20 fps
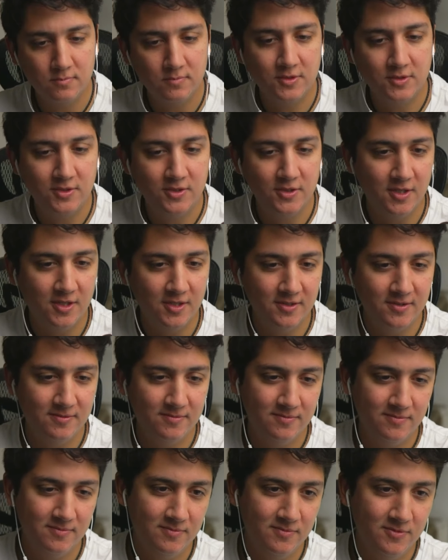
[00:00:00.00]
Got it.
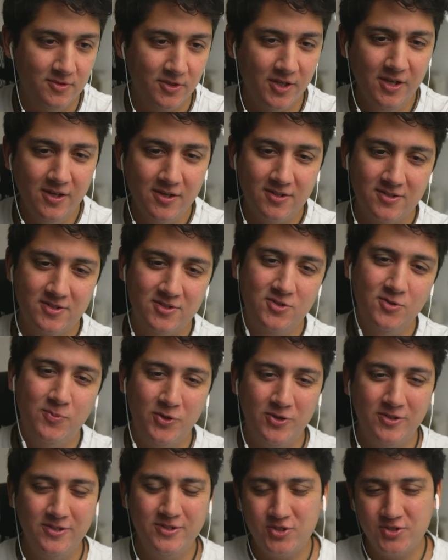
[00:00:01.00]
Okay, super
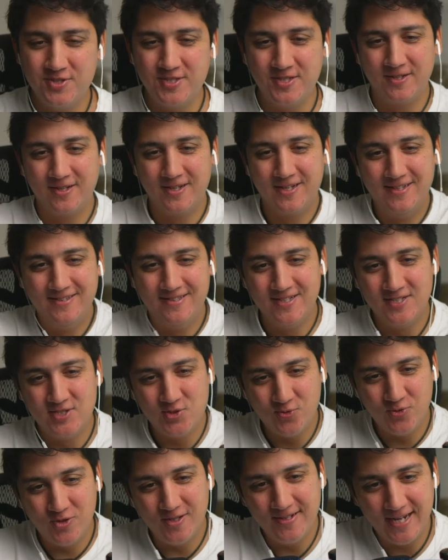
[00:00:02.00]
interesting. And this
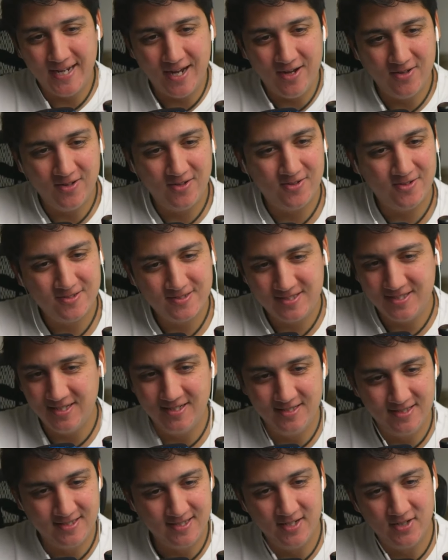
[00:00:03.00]
one, how long did
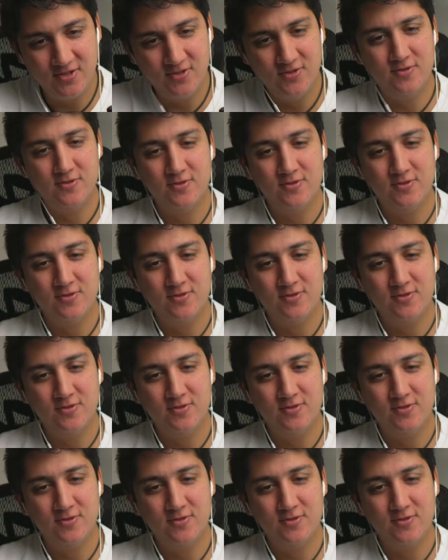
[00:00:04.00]
it take you?